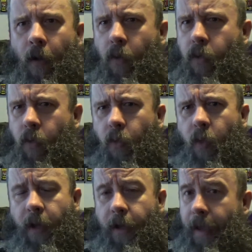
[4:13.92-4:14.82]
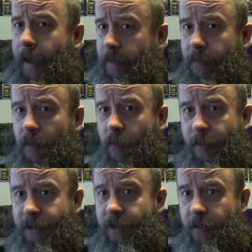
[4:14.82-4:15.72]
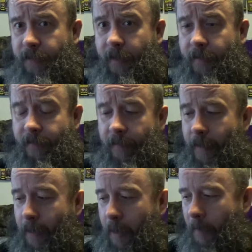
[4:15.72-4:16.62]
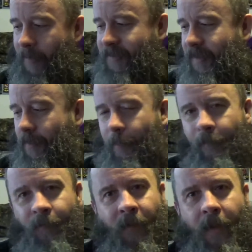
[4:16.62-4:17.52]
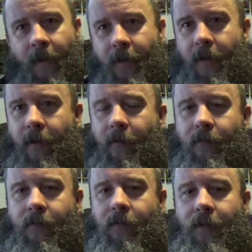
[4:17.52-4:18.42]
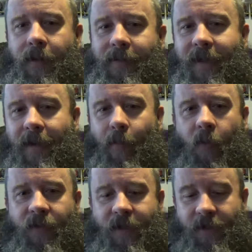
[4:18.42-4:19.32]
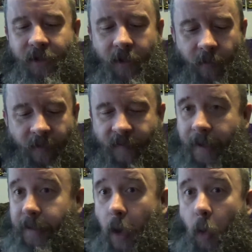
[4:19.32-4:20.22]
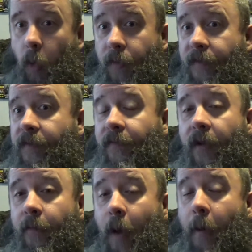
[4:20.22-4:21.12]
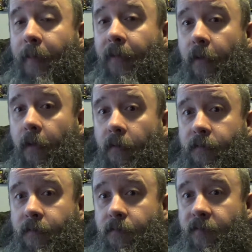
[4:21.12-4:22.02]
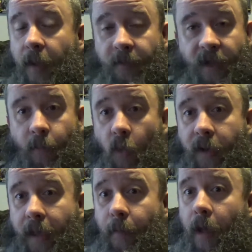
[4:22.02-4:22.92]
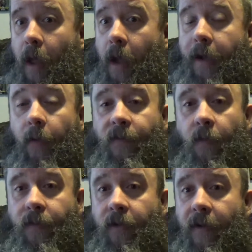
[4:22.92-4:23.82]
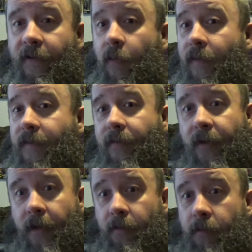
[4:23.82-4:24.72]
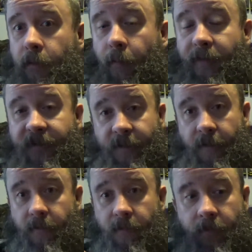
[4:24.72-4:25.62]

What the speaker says: Whew, yeah, I learned a whole bunch of new things. But still, you know, let's get a more discussion going, because I know this is a very popular tabletop war game. I know it's one of the greatest ones ever done, but still,